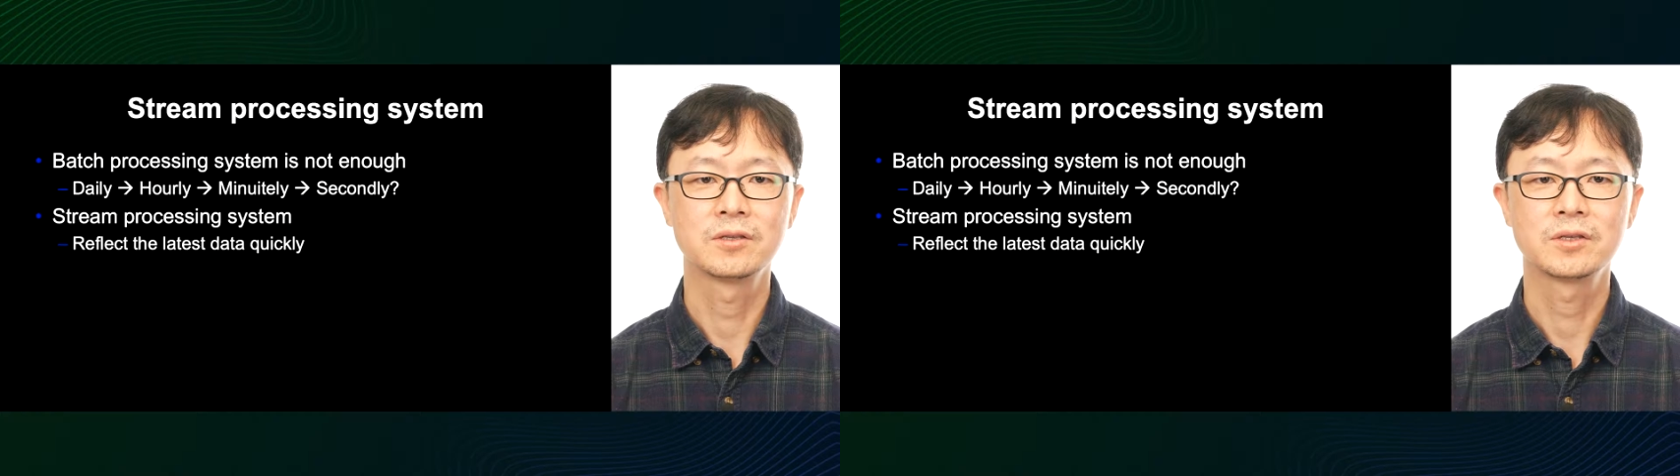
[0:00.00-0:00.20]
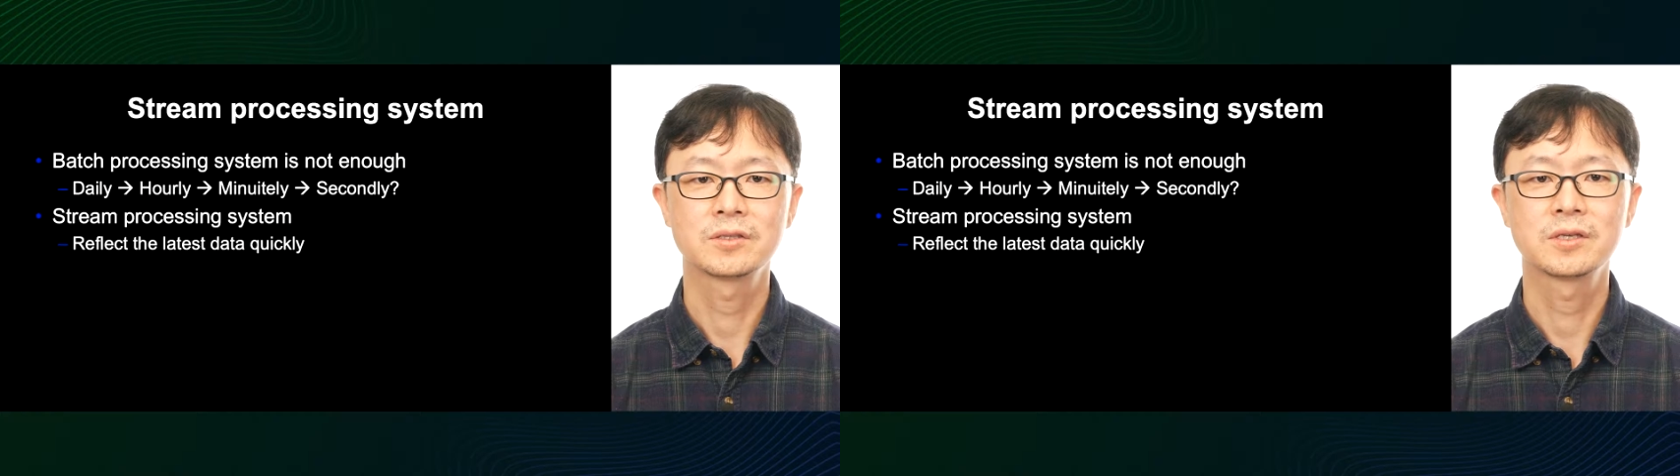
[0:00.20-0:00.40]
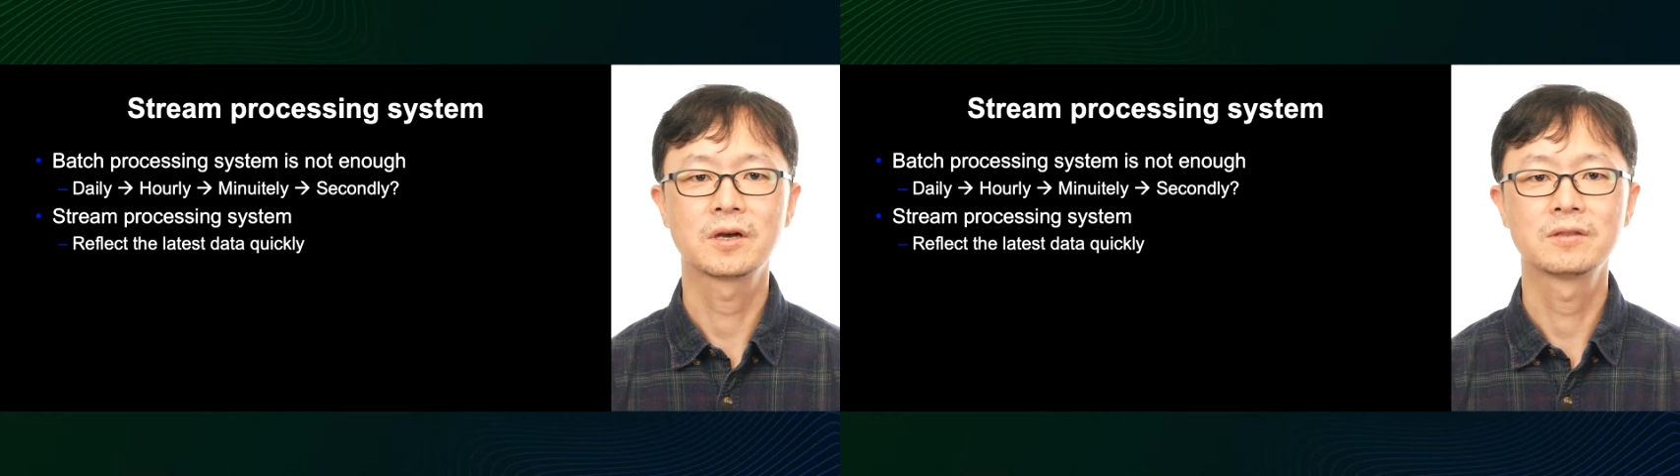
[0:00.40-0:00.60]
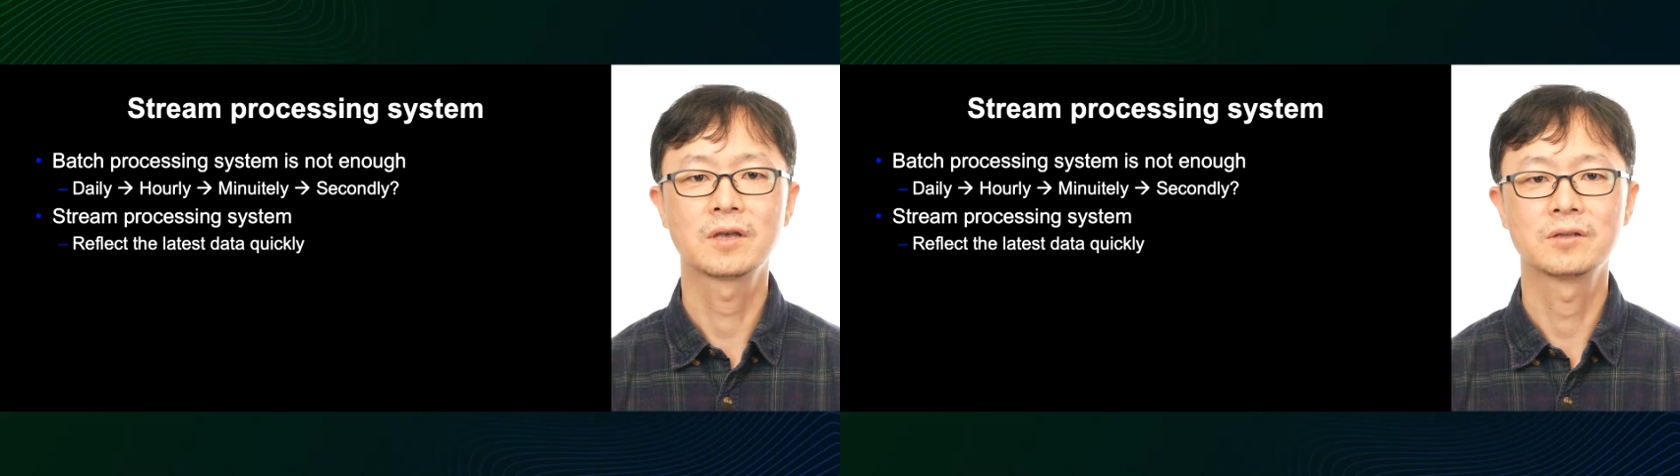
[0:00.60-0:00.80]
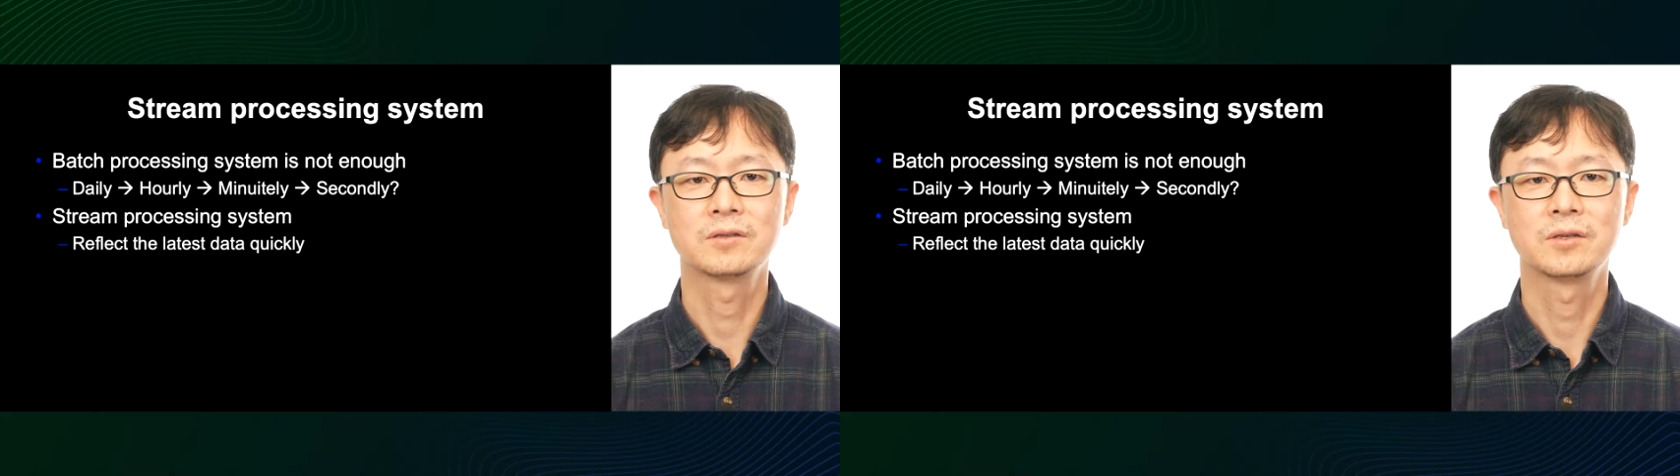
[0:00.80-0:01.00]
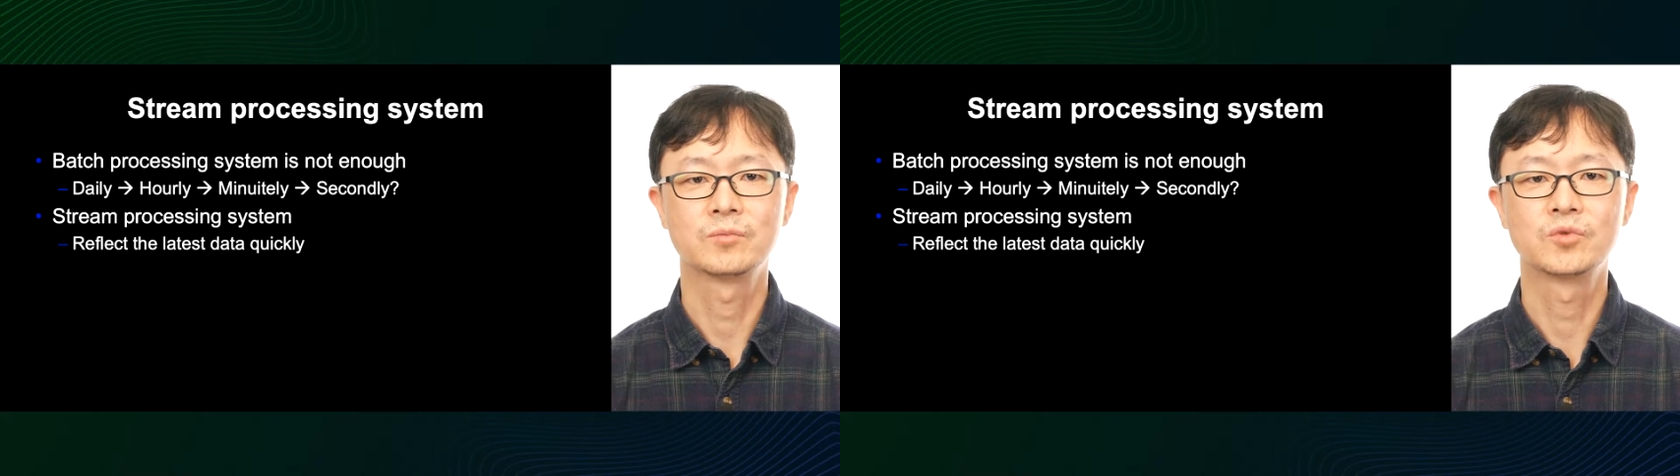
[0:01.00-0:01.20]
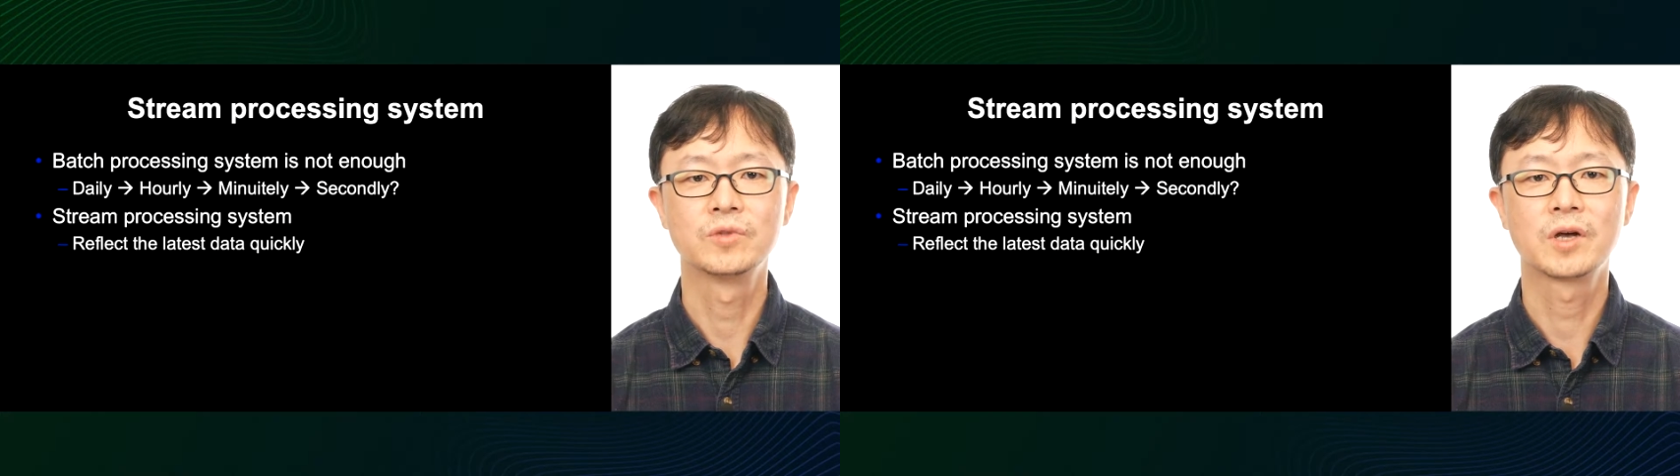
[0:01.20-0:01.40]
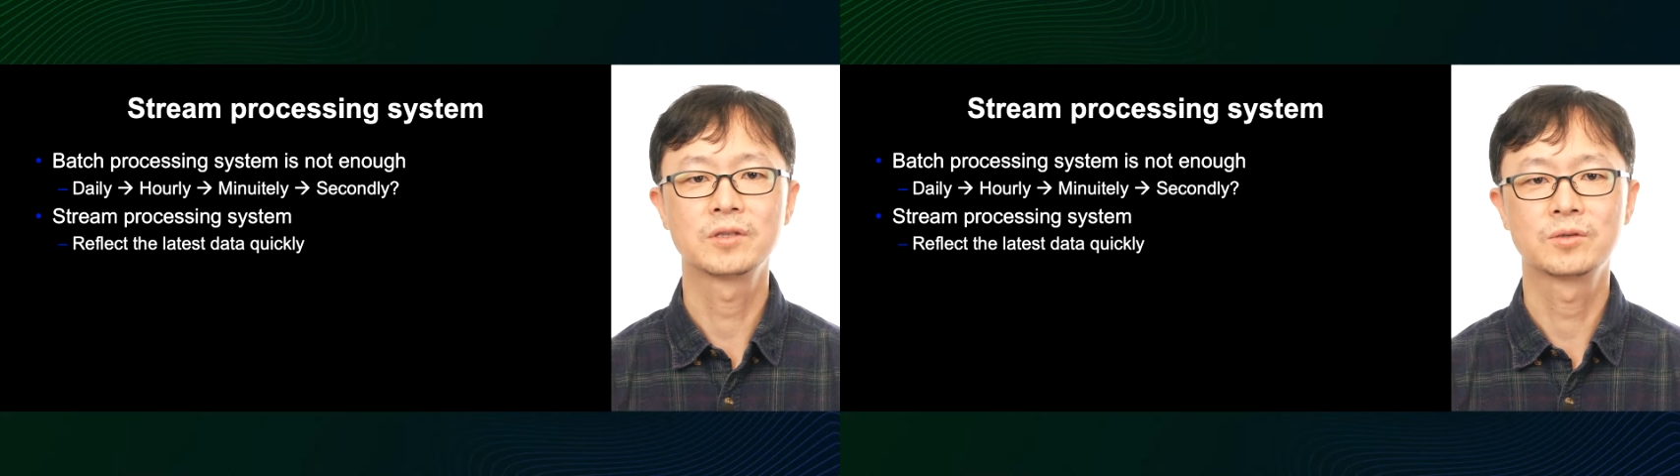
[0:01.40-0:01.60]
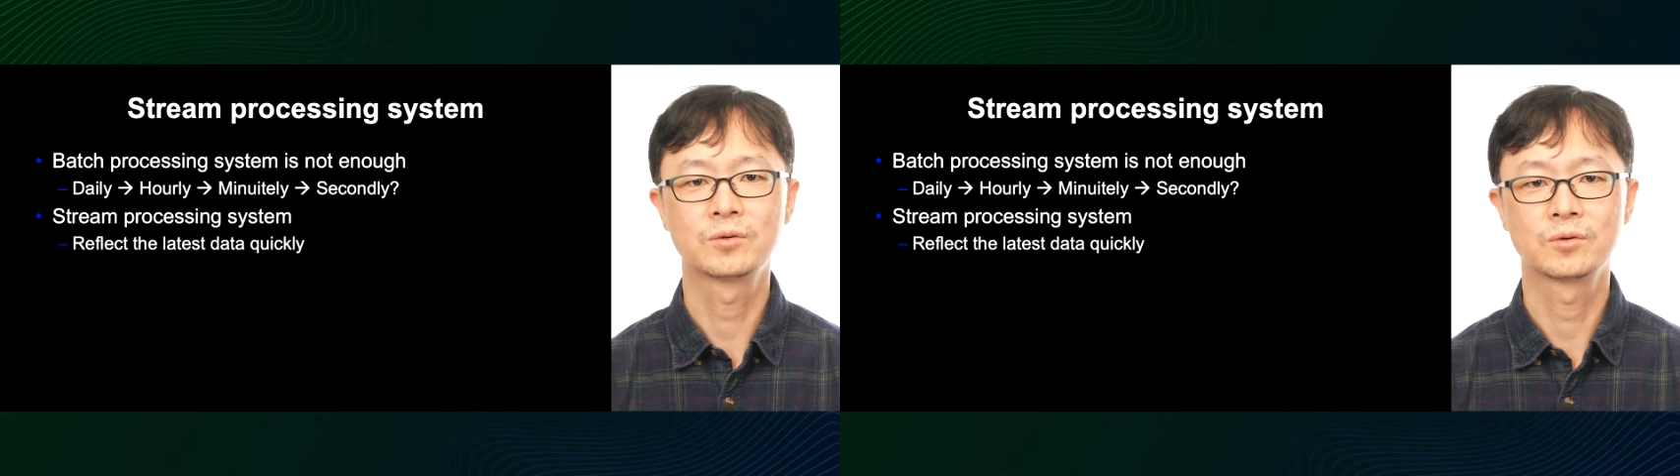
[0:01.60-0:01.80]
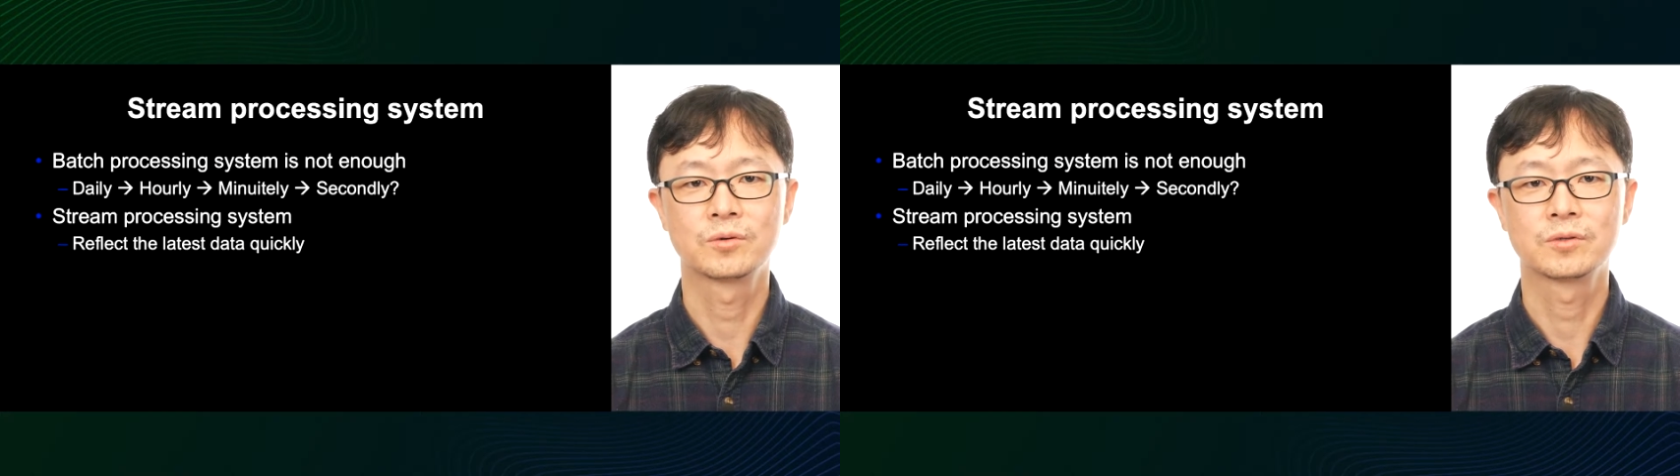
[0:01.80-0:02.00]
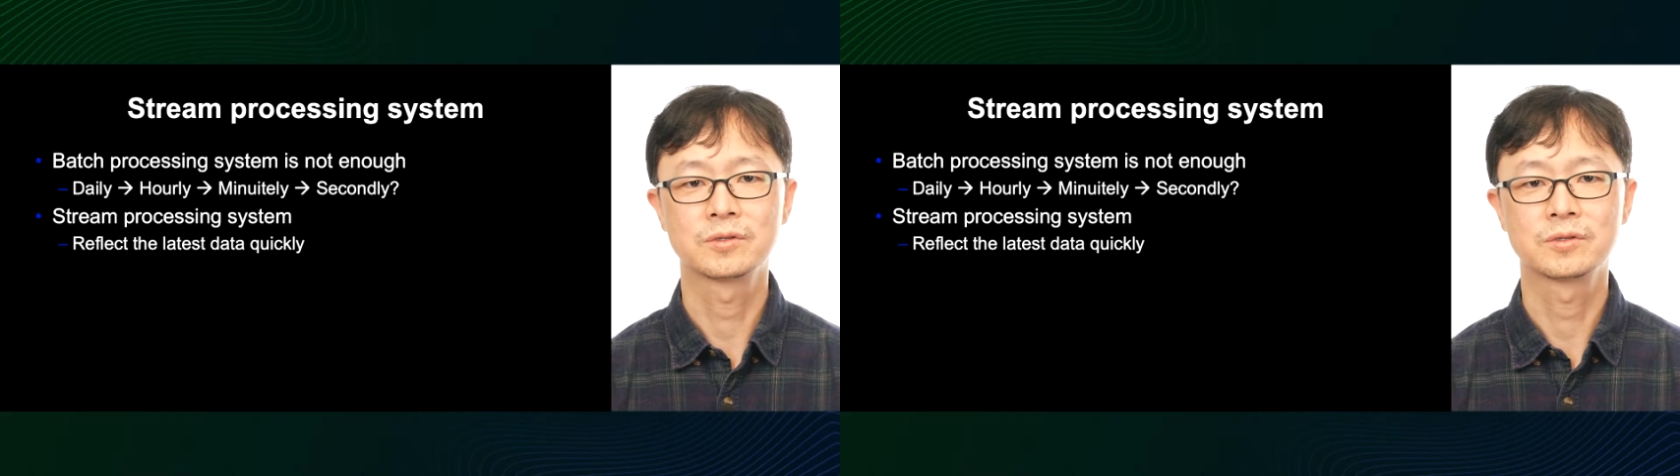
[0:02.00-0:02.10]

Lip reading: even if you reduce the unit